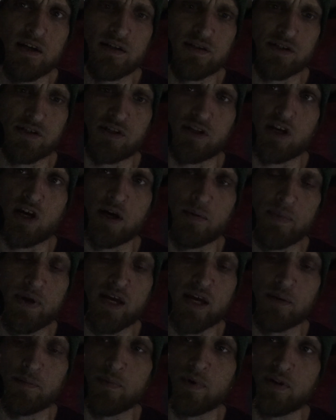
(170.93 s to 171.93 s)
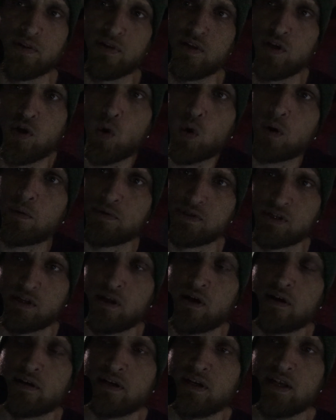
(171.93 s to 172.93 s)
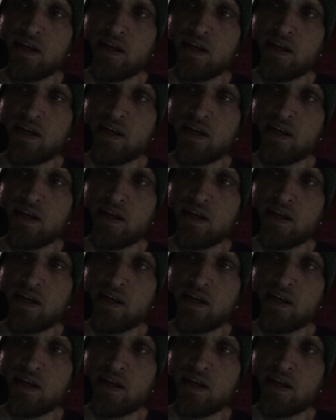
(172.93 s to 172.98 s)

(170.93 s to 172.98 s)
just to come in, but the door was locked.